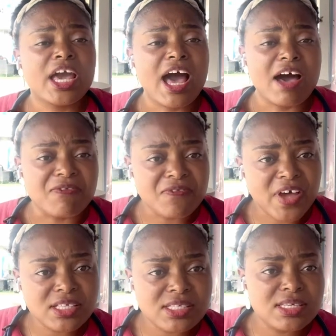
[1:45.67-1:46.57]

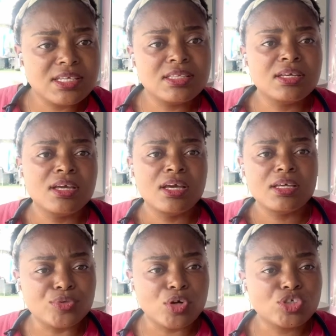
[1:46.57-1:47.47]
affecting
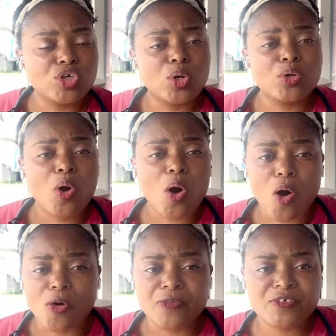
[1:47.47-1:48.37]
production
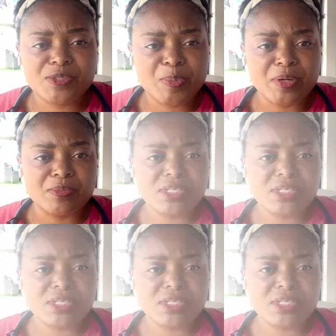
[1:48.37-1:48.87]
of sperms.